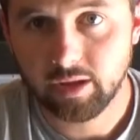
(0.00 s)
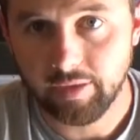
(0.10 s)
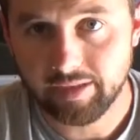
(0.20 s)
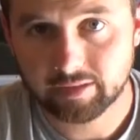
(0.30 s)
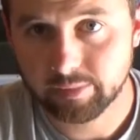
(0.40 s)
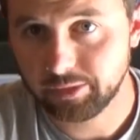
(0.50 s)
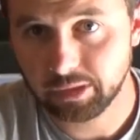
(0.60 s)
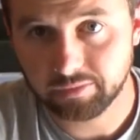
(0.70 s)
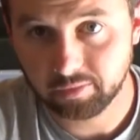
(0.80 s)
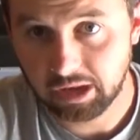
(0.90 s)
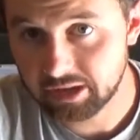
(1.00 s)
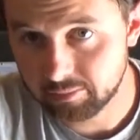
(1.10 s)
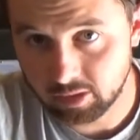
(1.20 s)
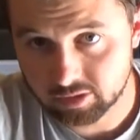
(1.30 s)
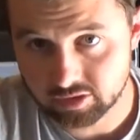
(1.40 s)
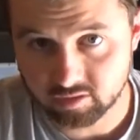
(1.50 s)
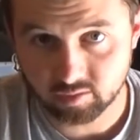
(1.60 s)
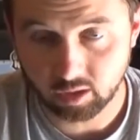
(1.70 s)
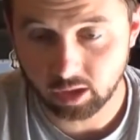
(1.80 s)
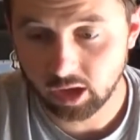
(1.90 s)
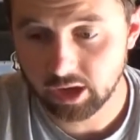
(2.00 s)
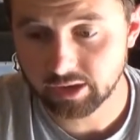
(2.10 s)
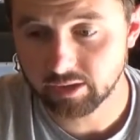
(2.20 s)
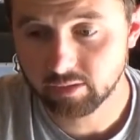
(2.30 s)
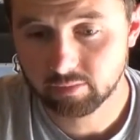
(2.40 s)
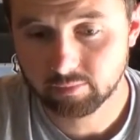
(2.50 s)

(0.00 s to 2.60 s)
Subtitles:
and that's a big red flag to birds who are hunted